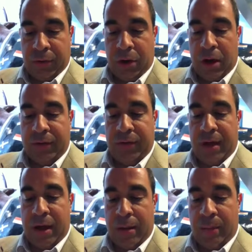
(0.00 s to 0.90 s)
cost
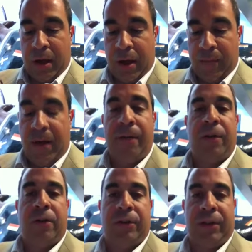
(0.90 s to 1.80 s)
them
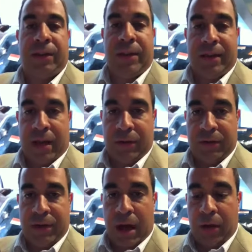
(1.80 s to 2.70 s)

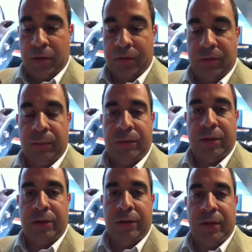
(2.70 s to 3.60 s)
$560,000. This was
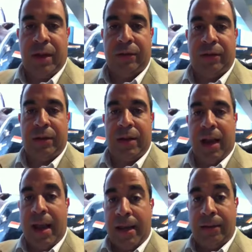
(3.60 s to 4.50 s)
in
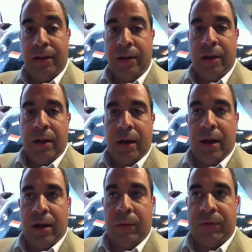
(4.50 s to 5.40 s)
2008,
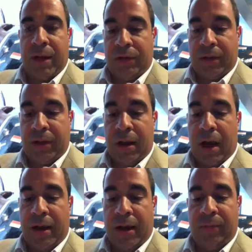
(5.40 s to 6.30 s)
which sounds like a
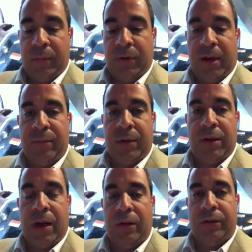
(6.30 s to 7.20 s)
lot,
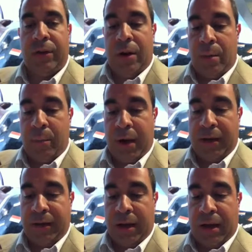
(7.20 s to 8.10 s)
$500,000.
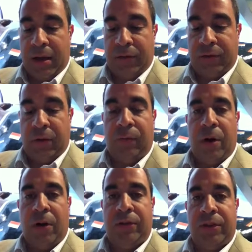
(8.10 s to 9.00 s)
But so
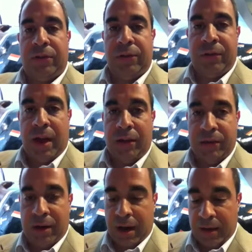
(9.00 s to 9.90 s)
far since
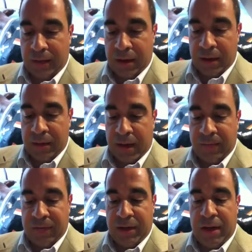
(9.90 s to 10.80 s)
2008, they've
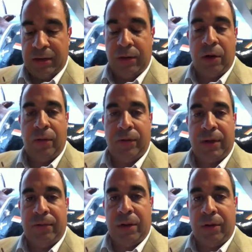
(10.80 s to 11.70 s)
seen over
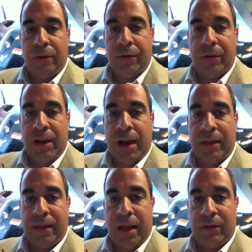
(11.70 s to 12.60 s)

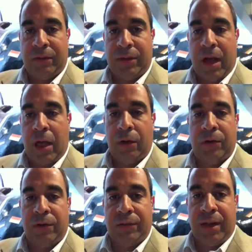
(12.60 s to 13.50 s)

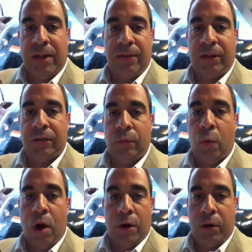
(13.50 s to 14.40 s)
$738,000 in savings in
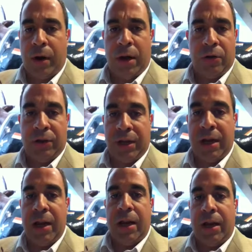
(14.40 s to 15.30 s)
water and
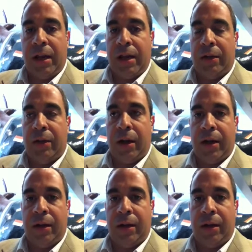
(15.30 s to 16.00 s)
energy, in